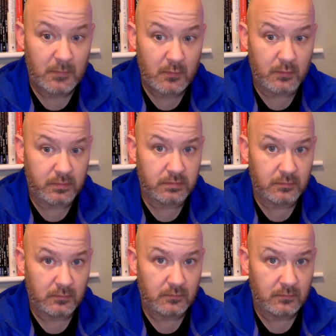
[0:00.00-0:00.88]
ooh,
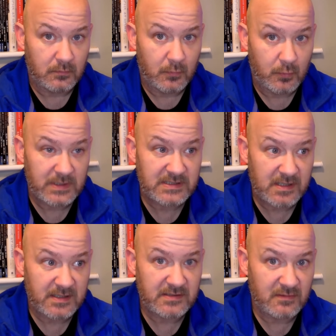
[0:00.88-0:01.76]
we're
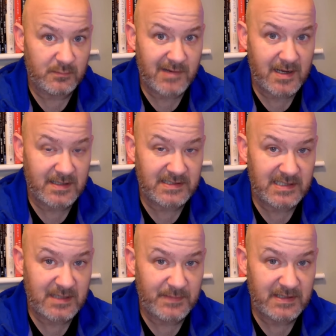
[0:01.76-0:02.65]
starting to look brighter
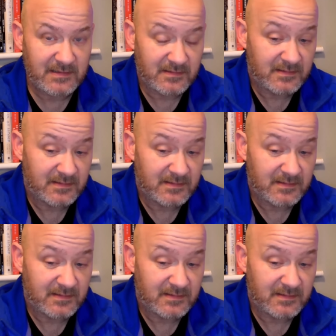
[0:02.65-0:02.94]
team here.